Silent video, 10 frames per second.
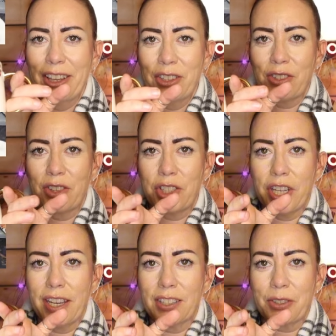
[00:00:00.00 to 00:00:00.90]
So the
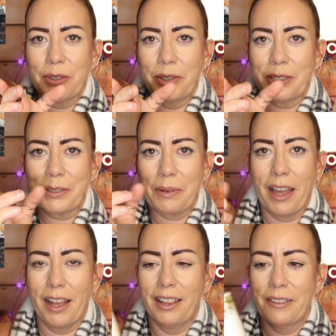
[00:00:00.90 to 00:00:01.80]
J is gold as
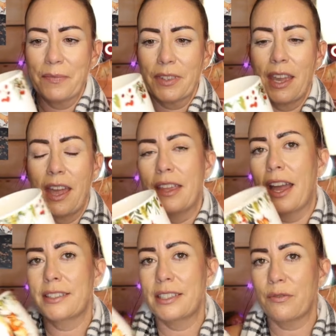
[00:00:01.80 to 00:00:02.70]
well. And they
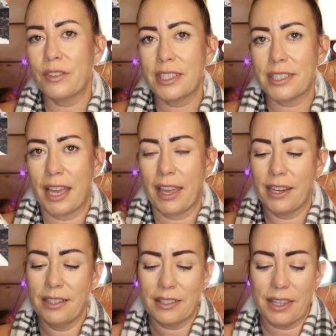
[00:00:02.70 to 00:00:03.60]
had different
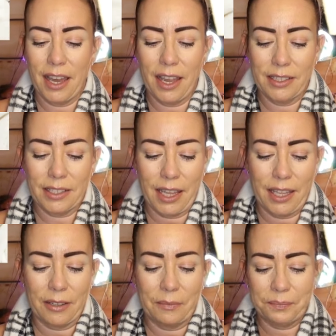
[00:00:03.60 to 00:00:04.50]
designs. They had,
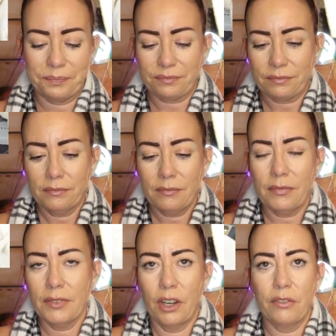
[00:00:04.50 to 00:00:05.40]
like,
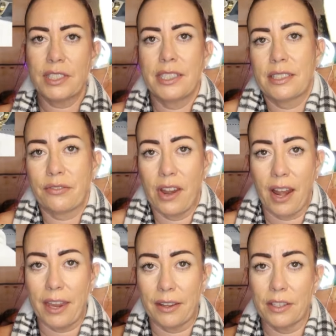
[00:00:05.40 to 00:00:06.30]
obviously different
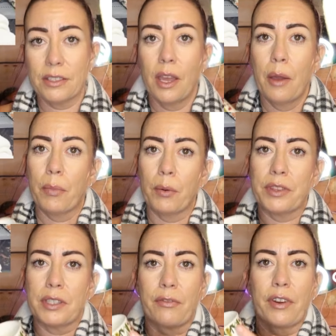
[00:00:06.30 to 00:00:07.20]
letters, but
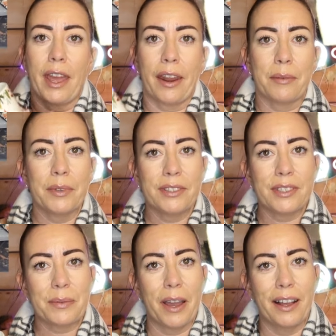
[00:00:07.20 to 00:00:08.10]
with different animals
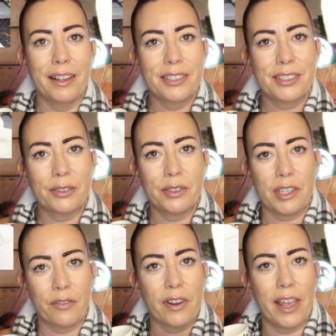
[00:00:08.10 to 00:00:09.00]
as well. So
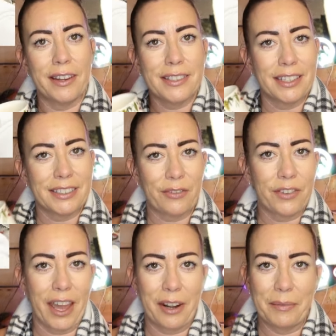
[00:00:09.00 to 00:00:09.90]
different letters had
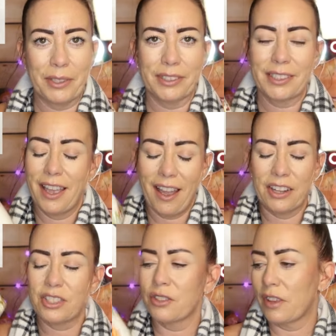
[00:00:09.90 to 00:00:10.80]
different animals.
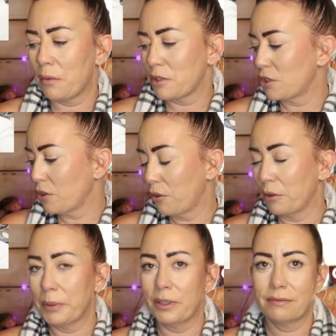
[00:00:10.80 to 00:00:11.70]
I just thought that was
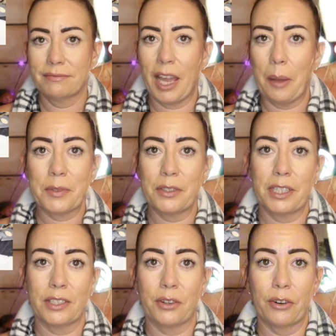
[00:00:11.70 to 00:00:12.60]
adorable.
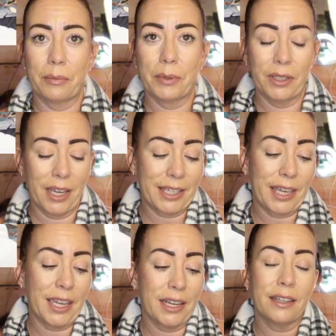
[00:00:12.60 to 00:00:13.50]
Absolutely adorable.
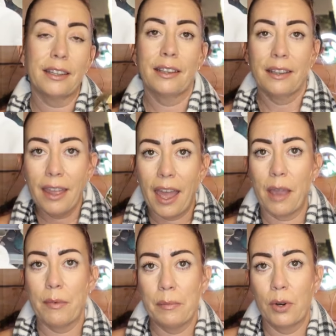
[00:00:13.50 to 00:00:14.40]
Again,
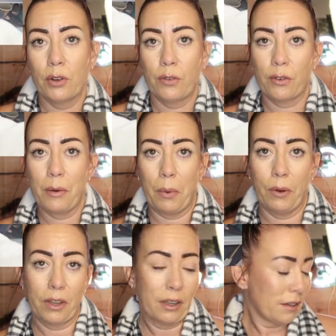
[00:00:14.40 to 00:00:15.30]
I'm a mug for a
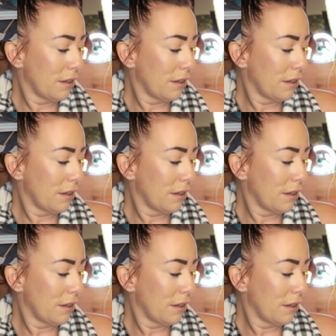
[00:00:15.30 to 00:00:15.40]
mug.